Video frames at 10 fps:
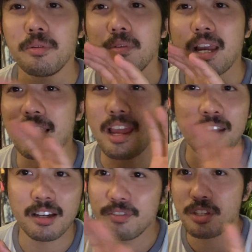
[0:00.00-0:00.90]
I
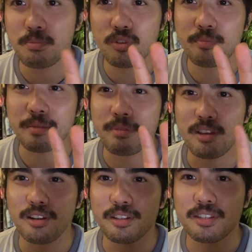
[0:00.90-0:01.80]
love this movement
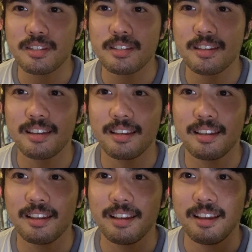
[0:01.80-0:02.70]
because
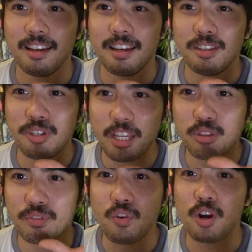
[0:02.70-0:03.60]
you get
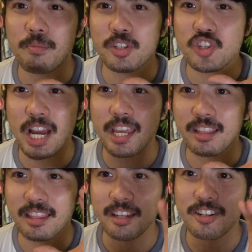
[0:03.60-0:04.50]
to form a
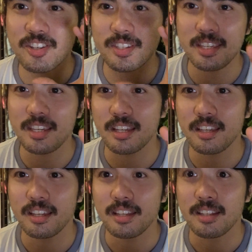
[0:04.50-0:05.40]
giant letter C.
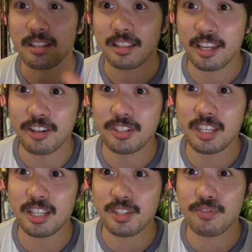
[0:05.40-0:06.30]
Letter
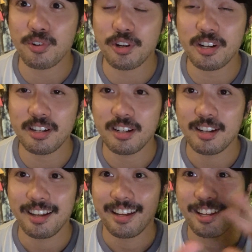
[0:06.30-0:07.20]
C is for
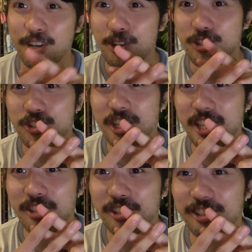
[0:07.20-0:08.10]
Coach
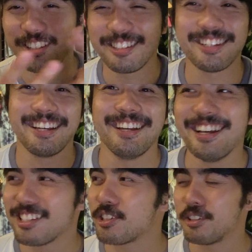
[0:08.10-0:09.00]
Chino.
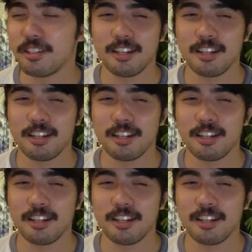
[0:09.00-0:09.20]
So